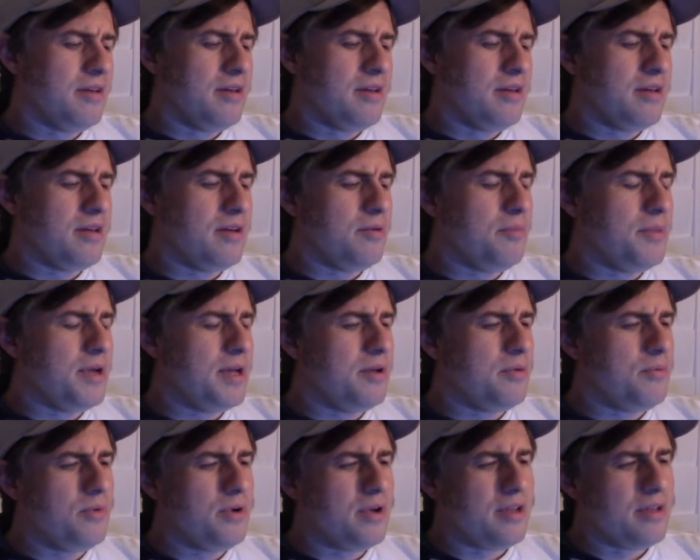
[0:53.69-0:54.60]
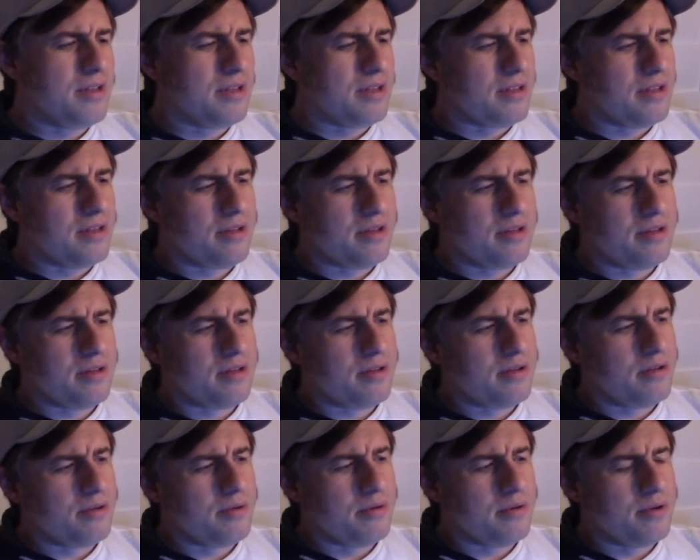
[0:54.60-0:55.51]
you know, man, what a
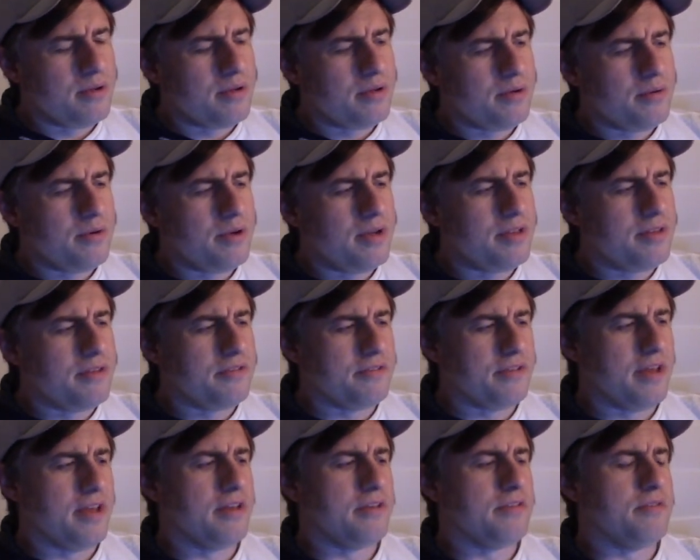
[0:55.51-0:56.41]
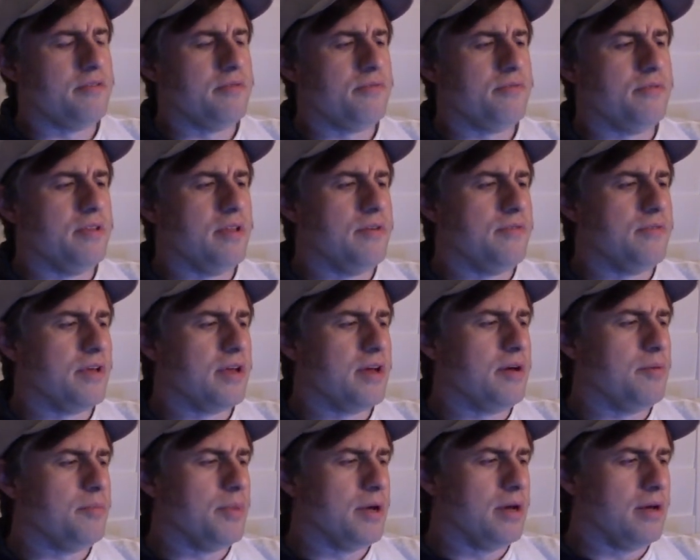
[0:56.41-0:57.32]
what a, what a disaster for
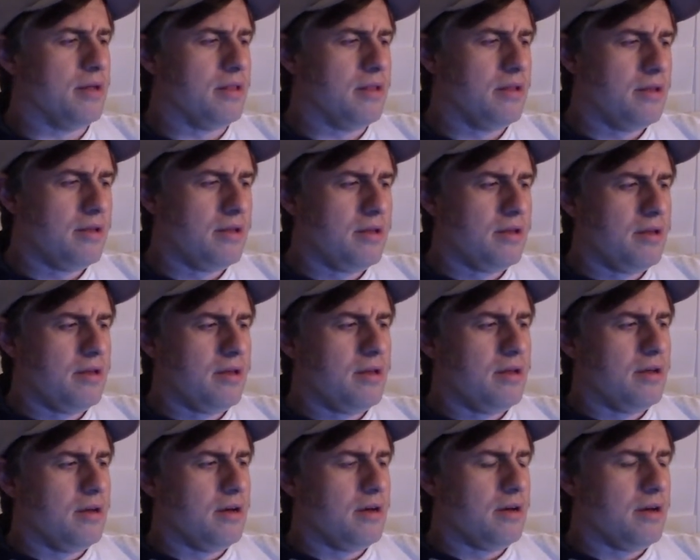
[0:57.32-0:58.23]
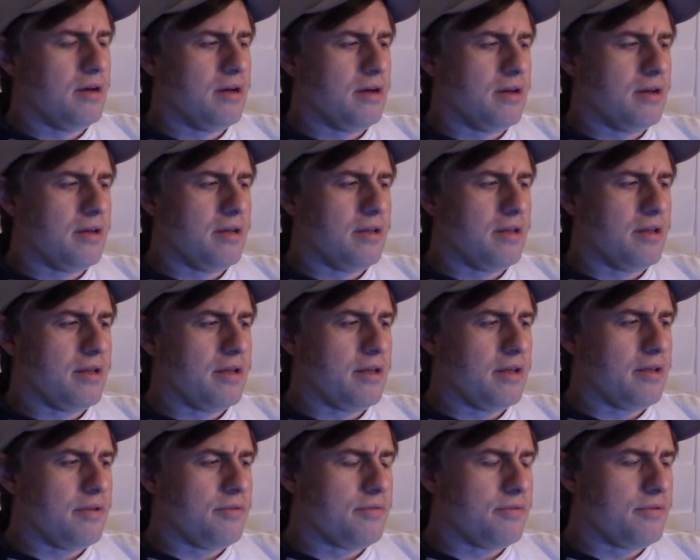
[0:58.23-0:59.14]
Le'Veon Bell. Uh, and,
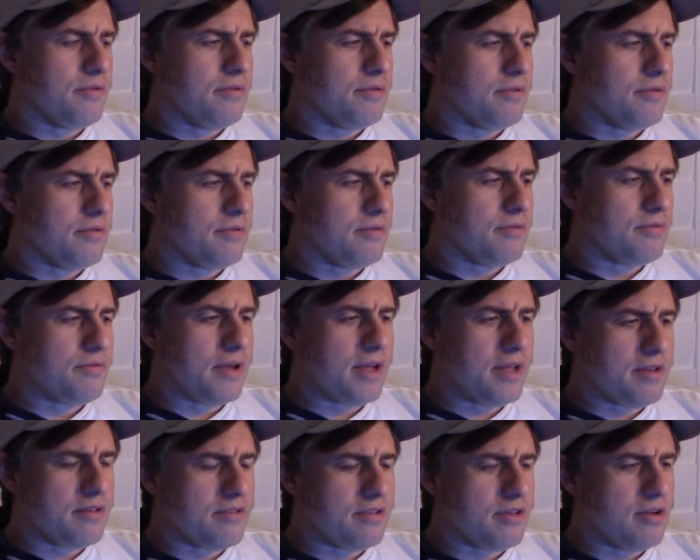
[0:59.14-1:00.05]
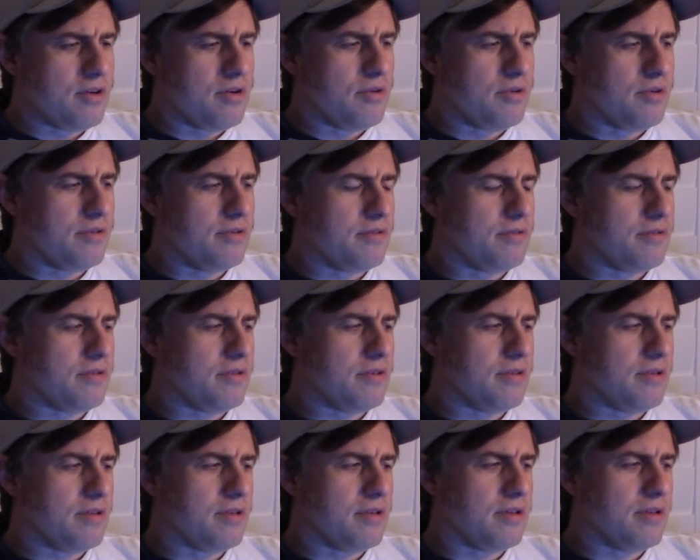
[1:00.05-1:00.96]
and, for fantasy owners
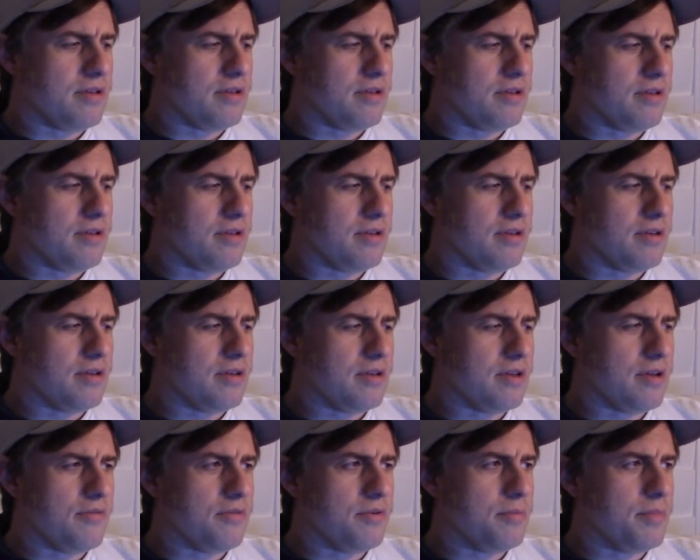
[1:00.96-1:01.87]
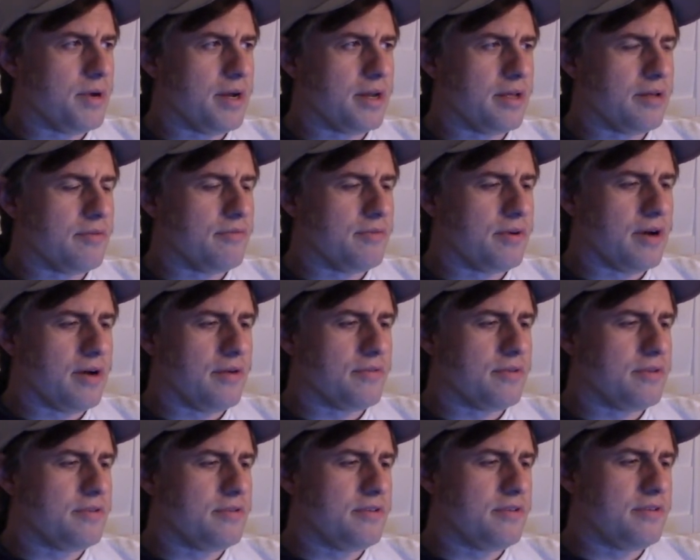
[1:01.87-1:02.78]
and, and, and, and everybody involved.
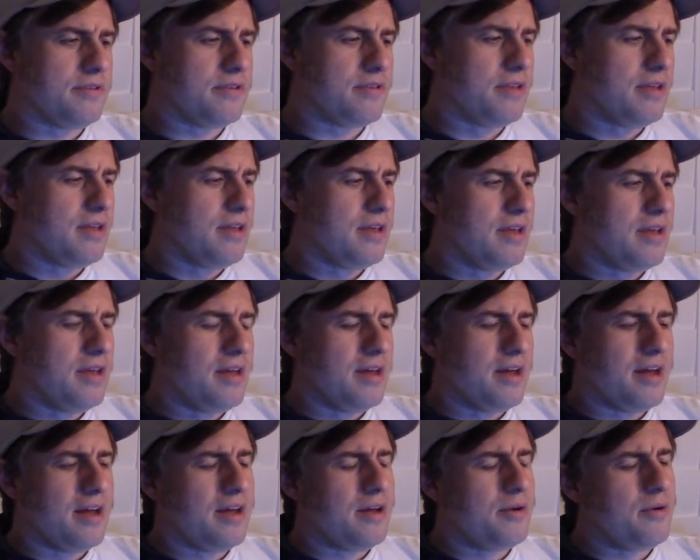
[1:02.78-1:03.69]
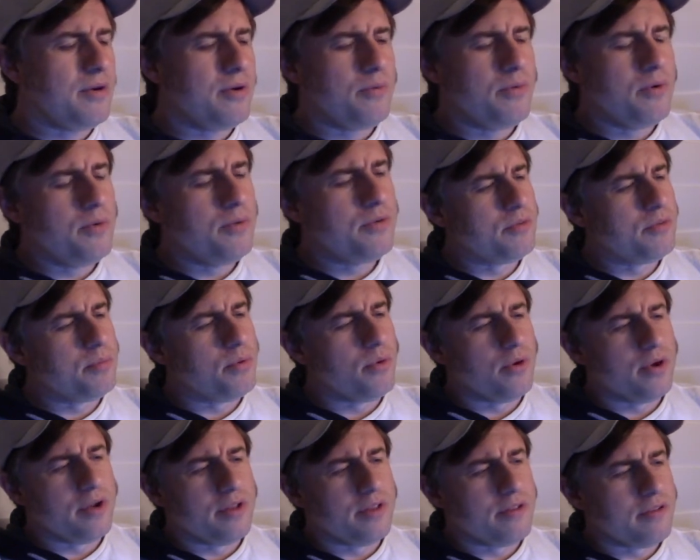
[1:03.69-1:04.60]
It's just, uh, what
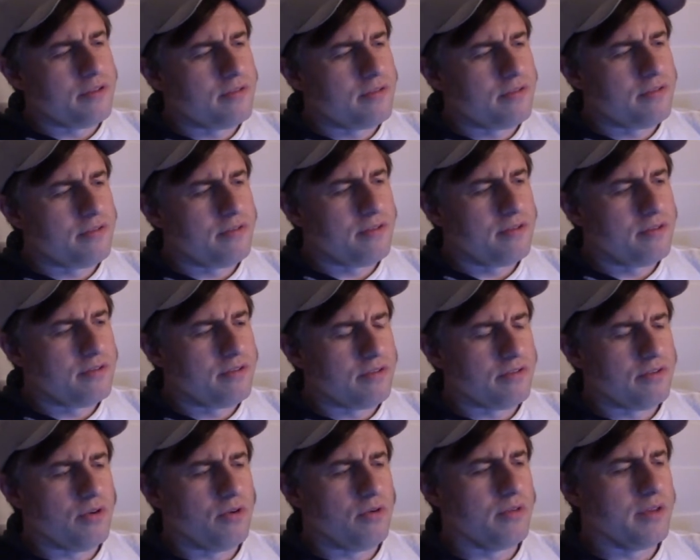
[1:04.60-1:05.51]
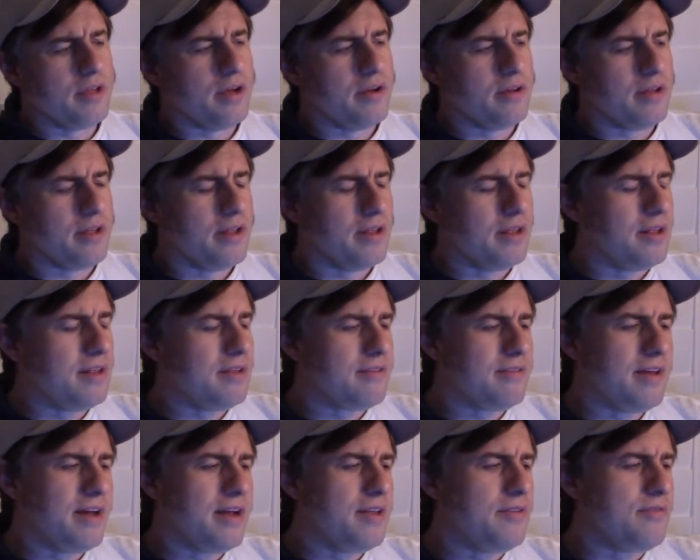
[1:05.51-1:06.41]
point of this this holdout? And, and,
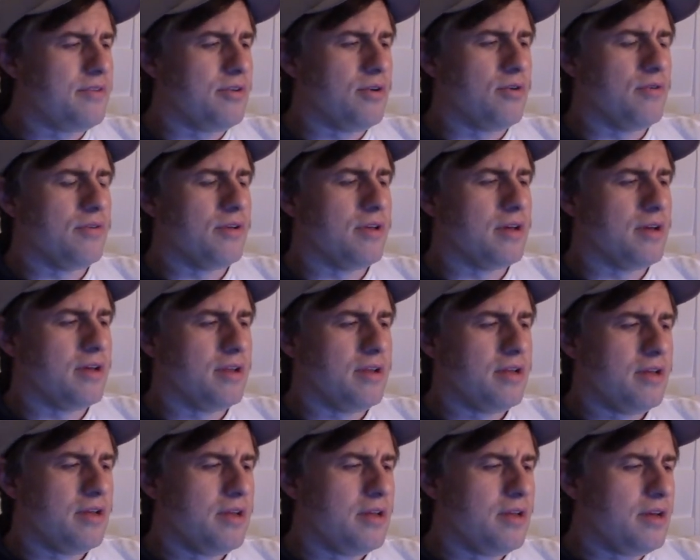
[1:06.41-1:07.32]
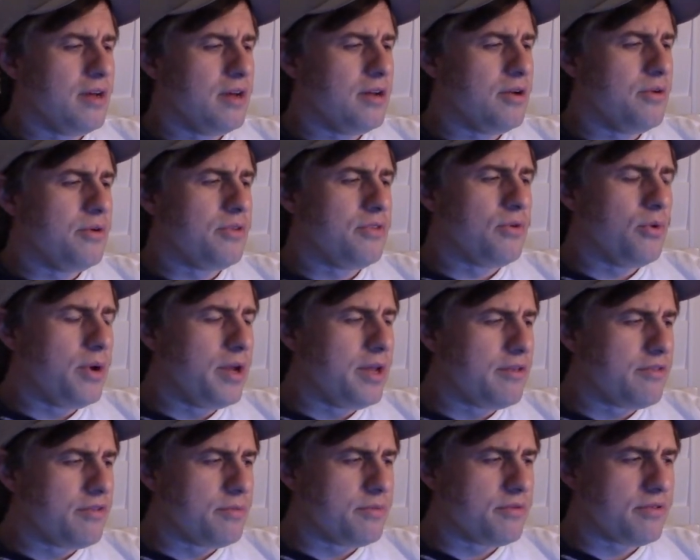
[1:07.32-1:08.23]
it's not even over yet. I know he
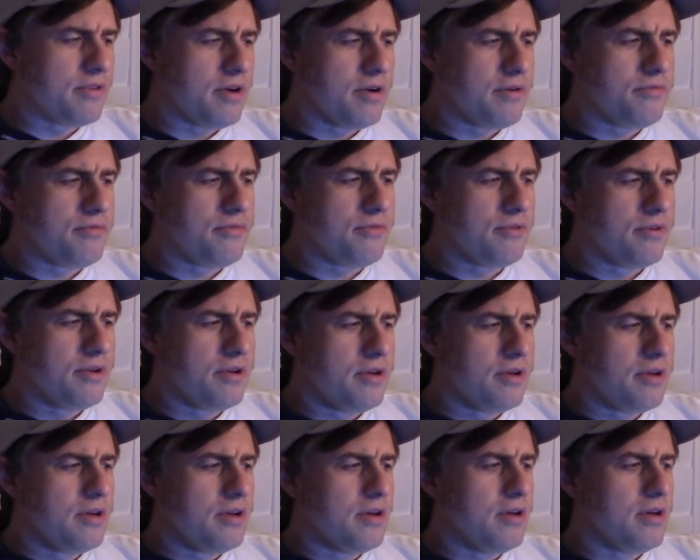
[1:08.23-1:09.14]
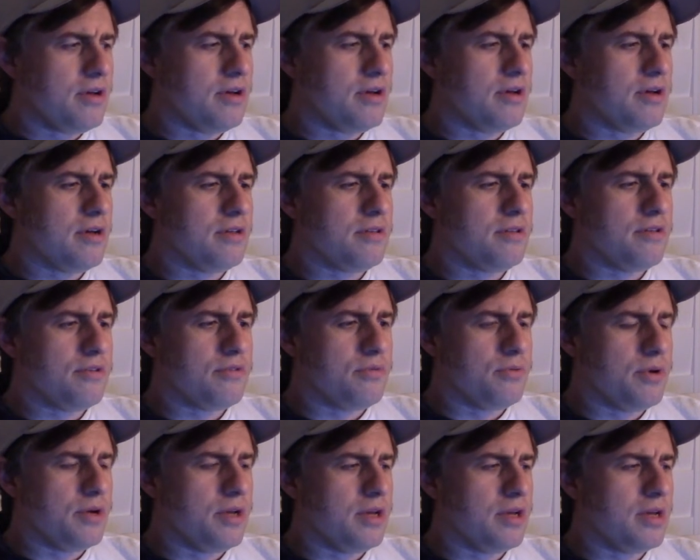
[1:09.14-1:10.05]
tweeted some stuff uh, this
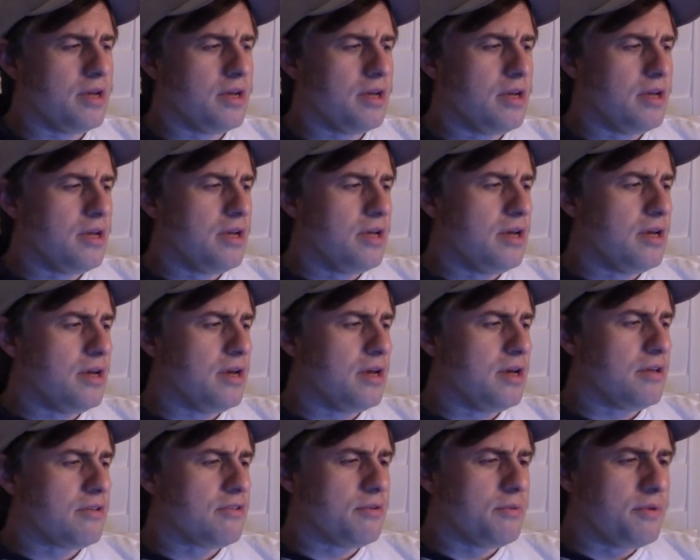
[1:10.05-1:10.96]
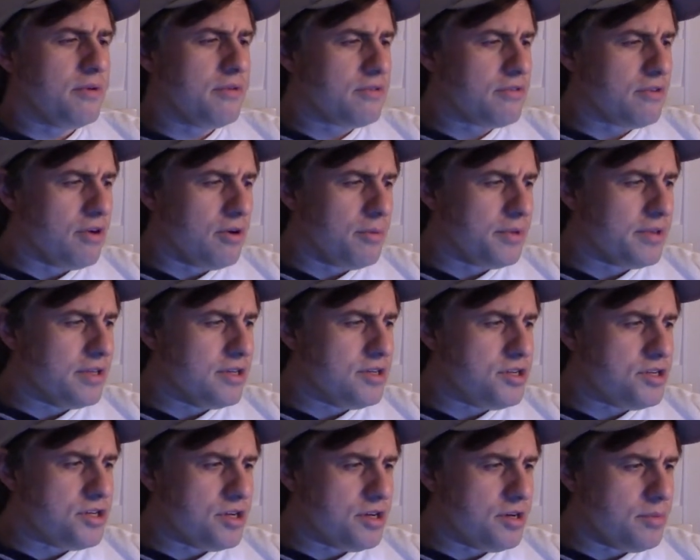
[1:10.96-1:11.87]
week. Uh, somebody saw him at the
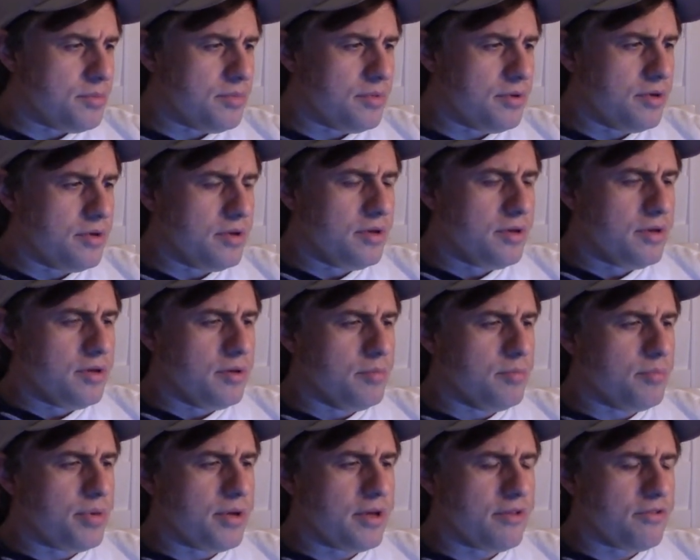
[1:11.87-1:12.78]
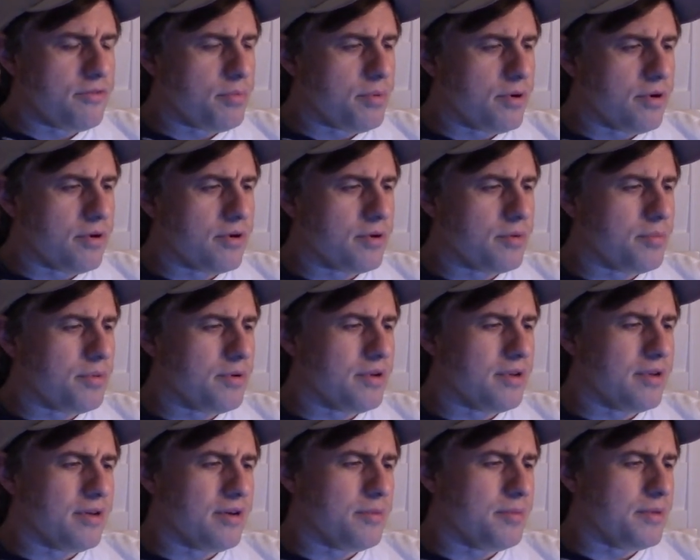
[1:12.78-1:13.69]
gym in Pittsburgh,
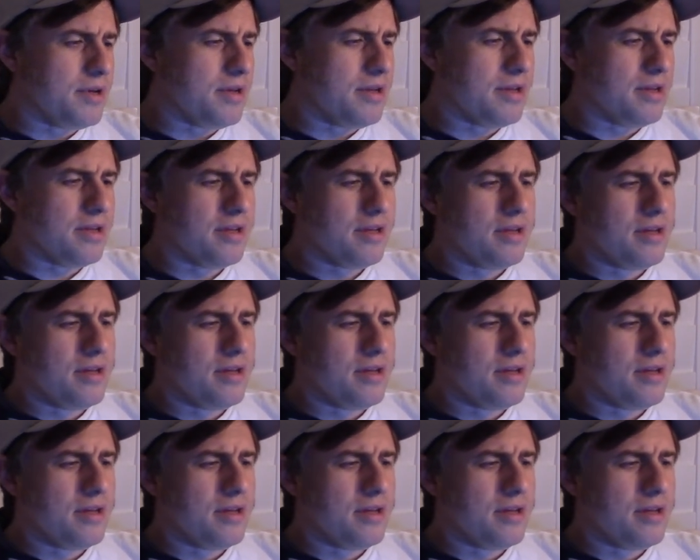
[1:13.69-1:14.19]
but I mean,